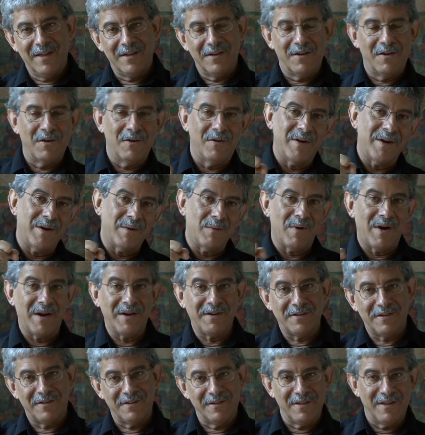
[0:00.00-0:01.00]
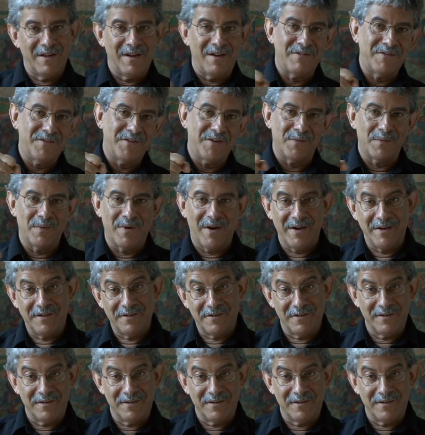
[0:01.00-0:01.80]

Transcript: going right to left to right